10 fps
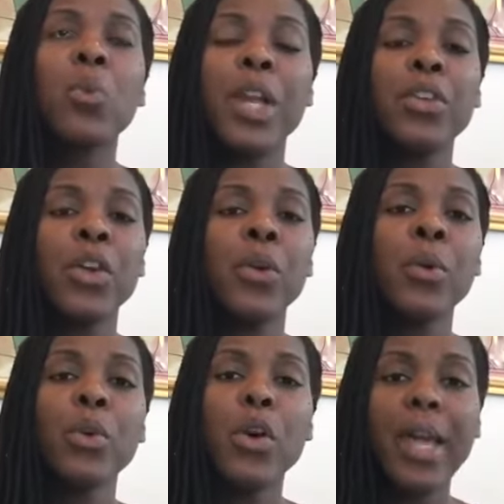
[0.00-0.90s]
When
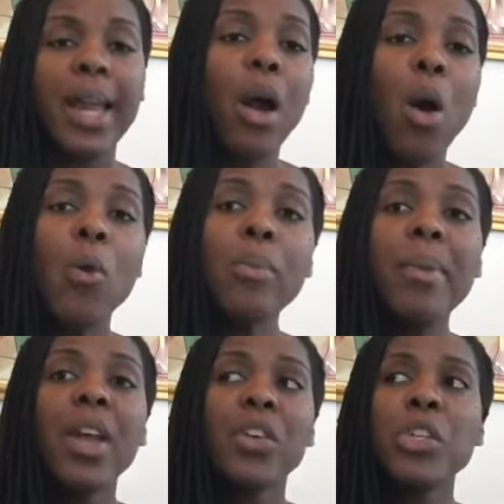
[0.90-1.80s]
you cook at home,
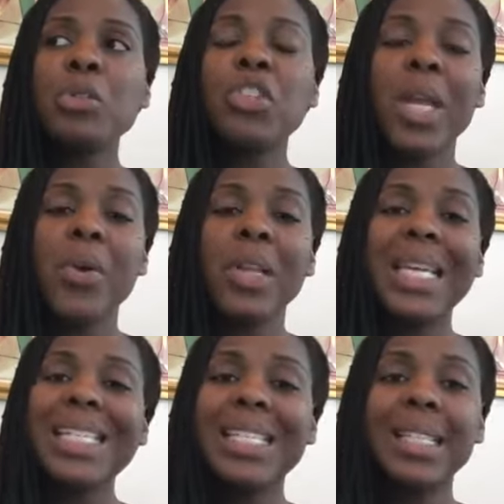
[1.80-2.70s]
you
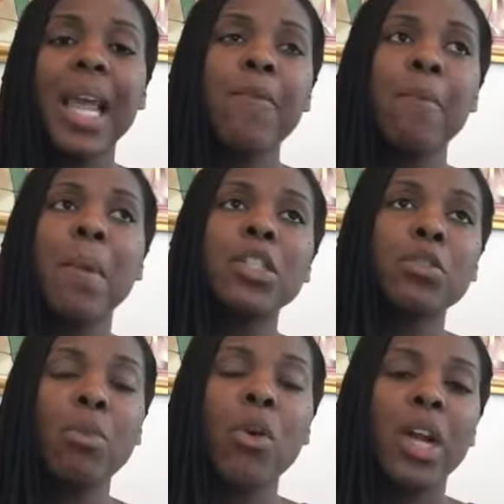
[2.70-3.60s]
generally save
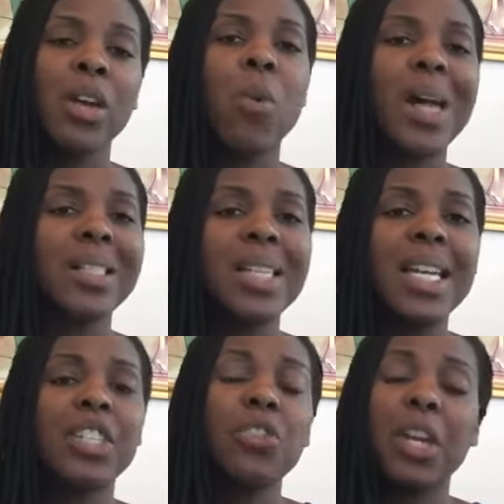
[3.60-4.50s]
much more in quantity
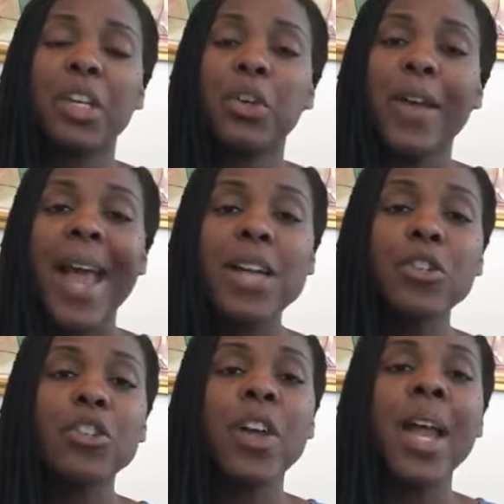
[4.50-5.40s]
because you can cook
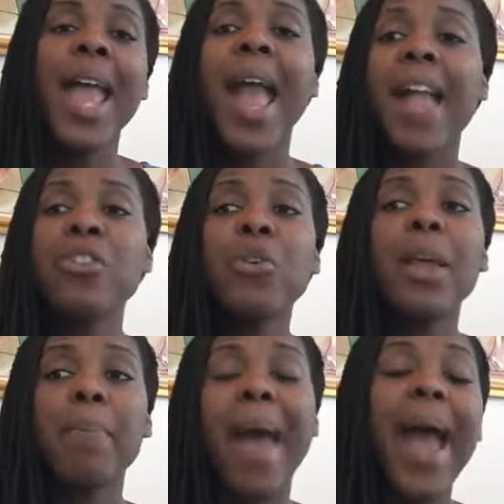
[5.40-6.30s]
extra and you
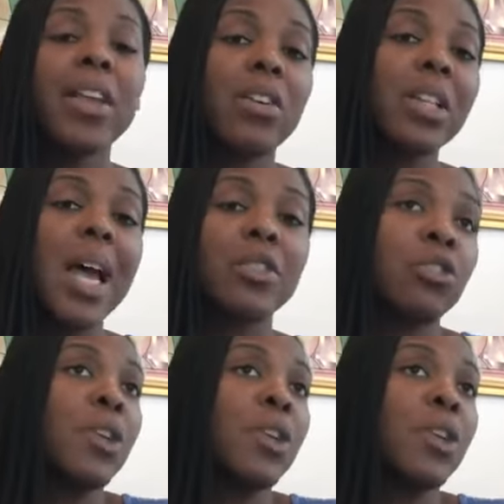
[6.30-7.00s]
can pack your lunch.